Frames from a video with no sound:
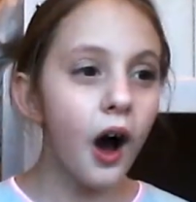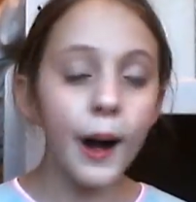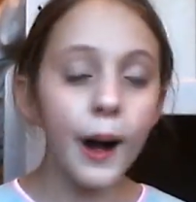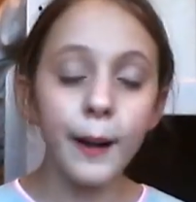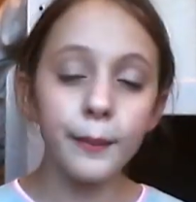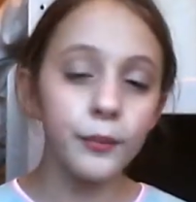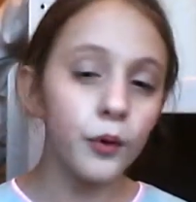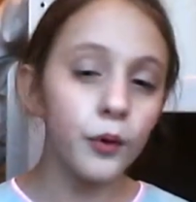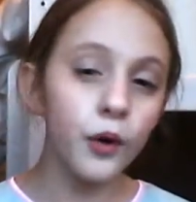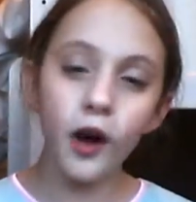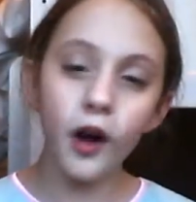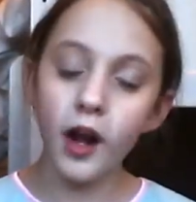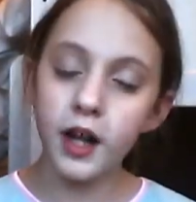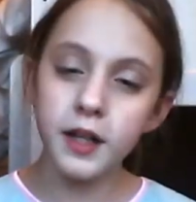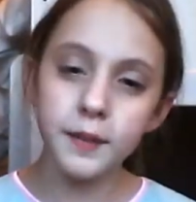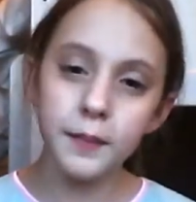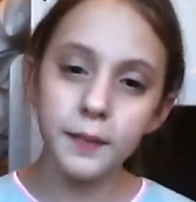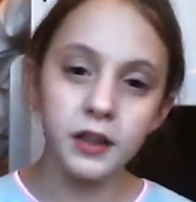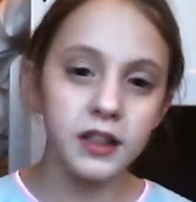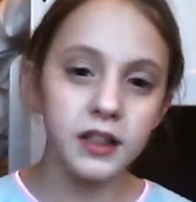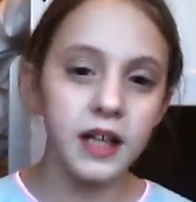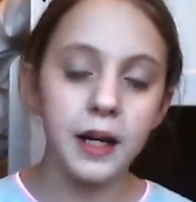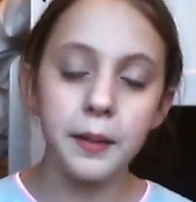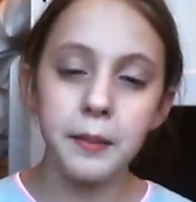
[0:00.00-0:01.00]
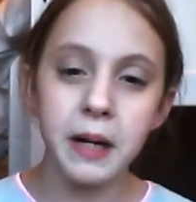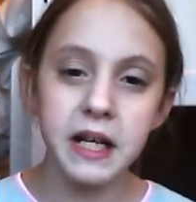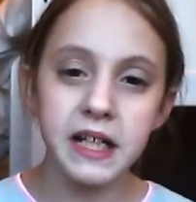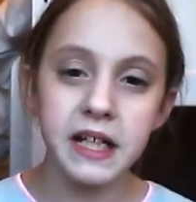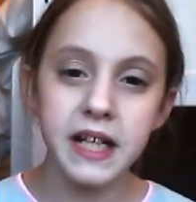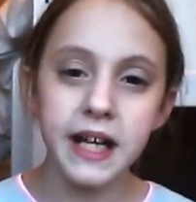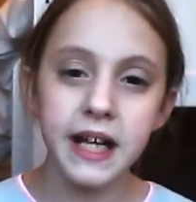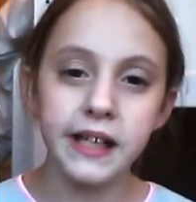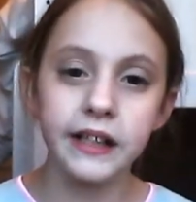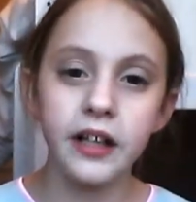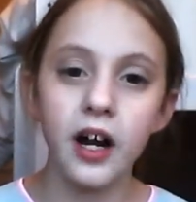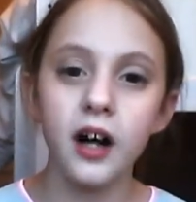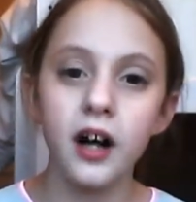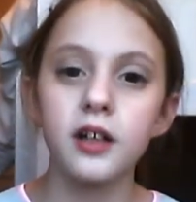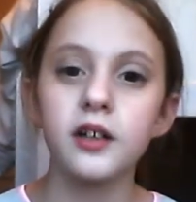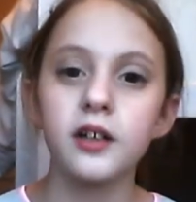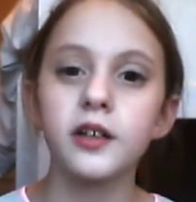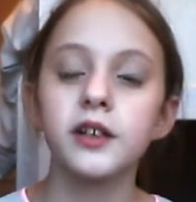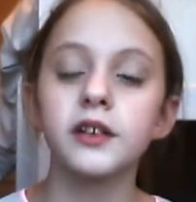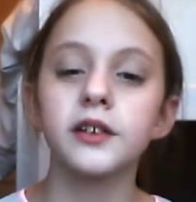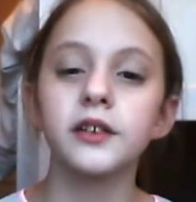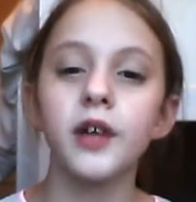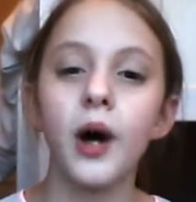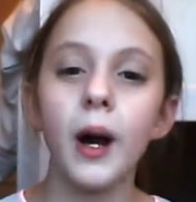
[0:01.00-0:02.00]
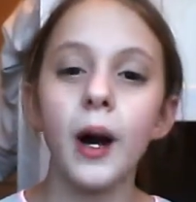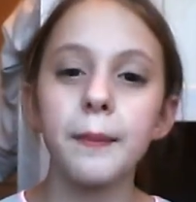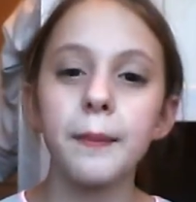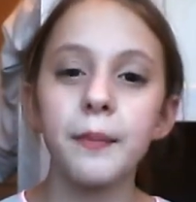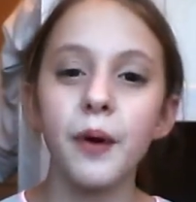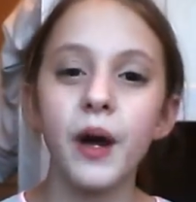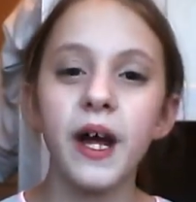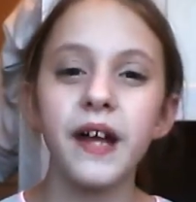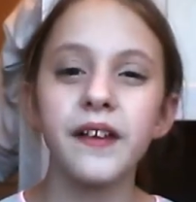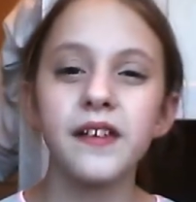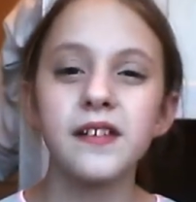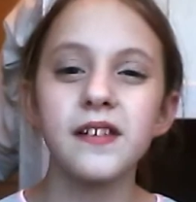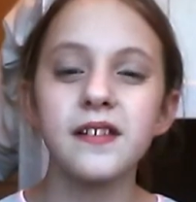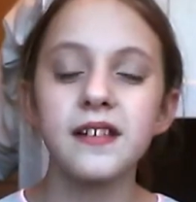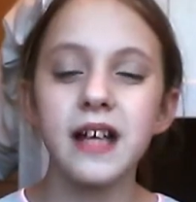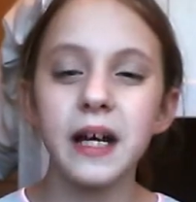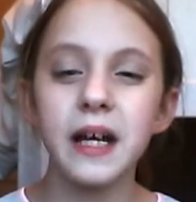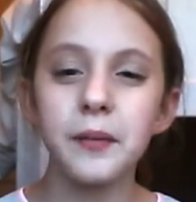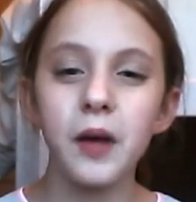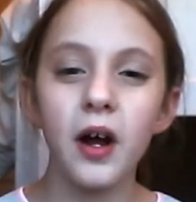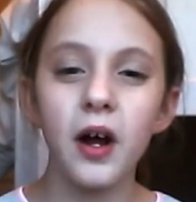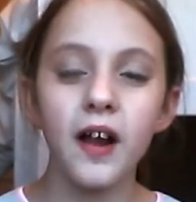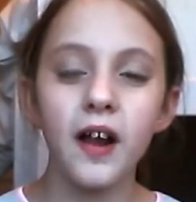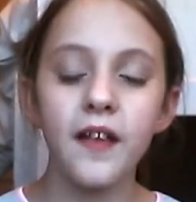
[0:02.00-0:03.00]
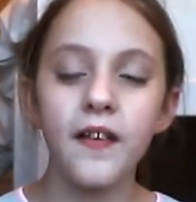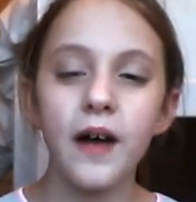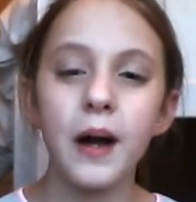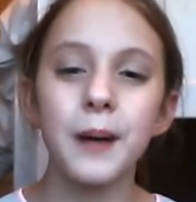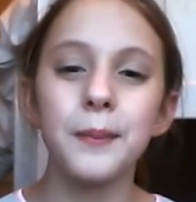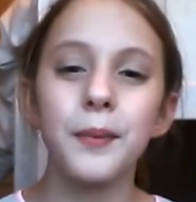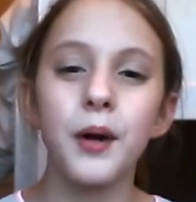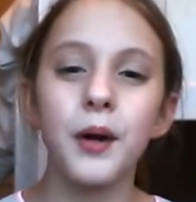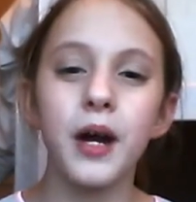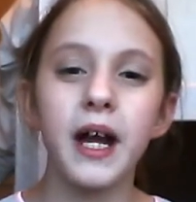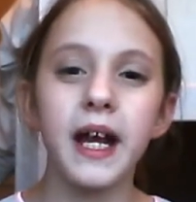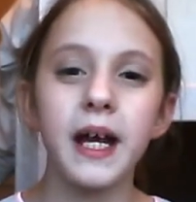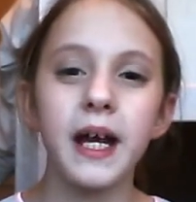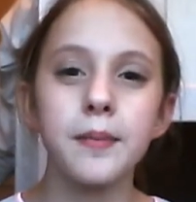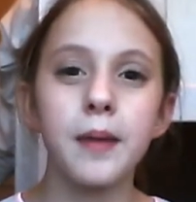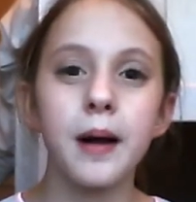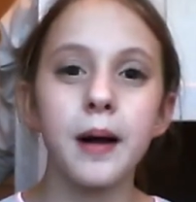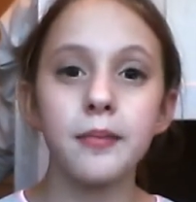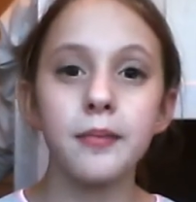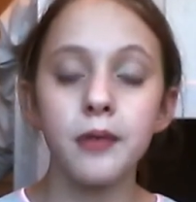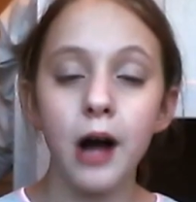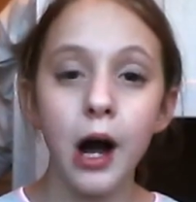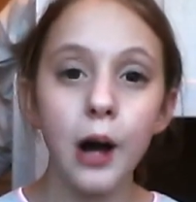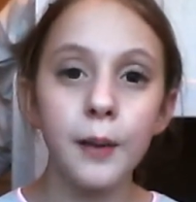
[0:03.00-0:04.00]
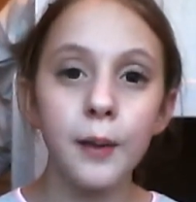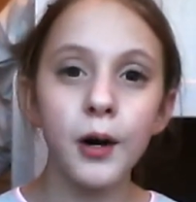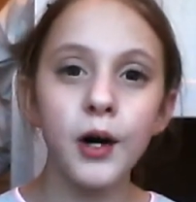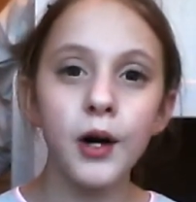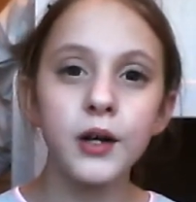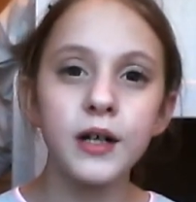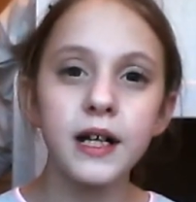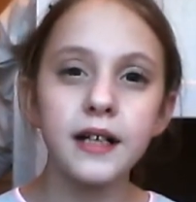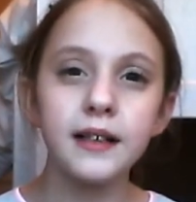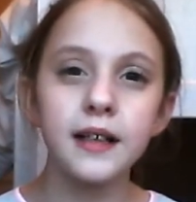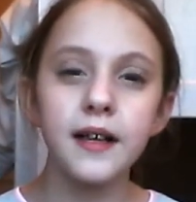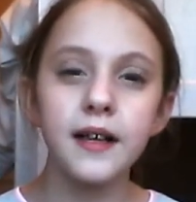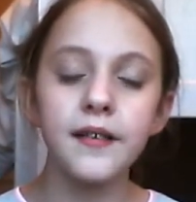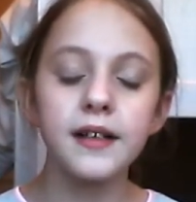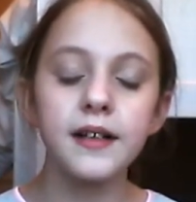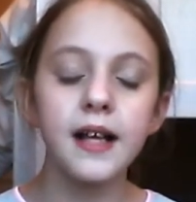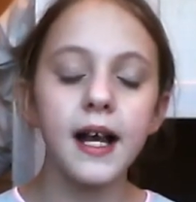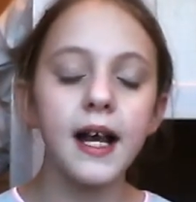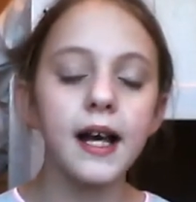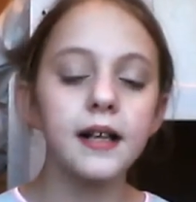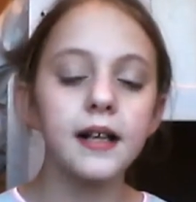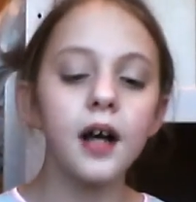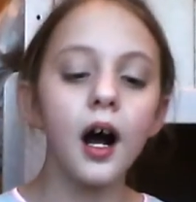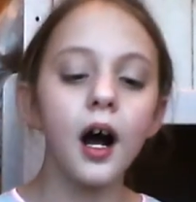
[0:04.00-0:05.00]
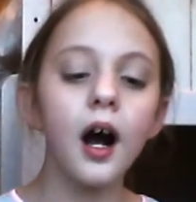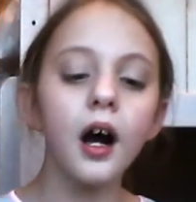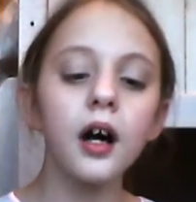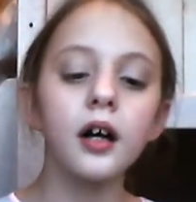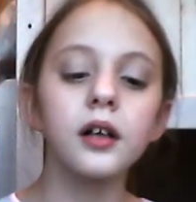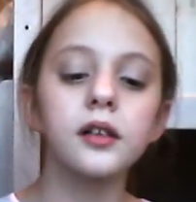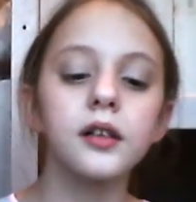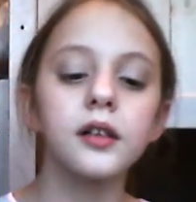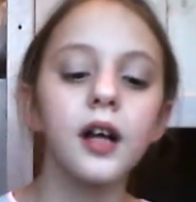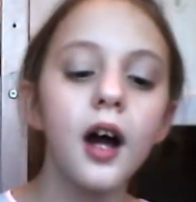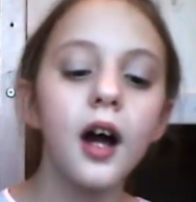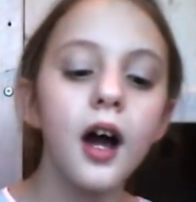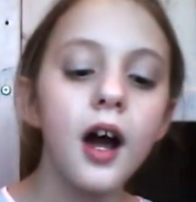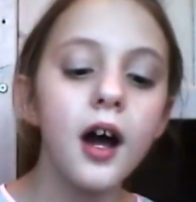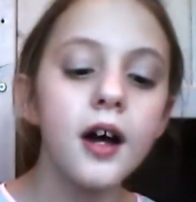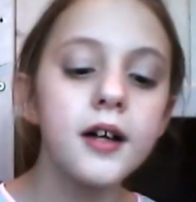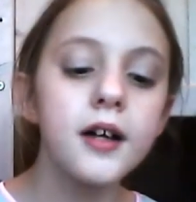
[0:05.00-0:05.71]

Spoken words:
I'm not going to put it in my tear duct because I'm putting the same colour that I'm putting in my brow bone into the tear duct.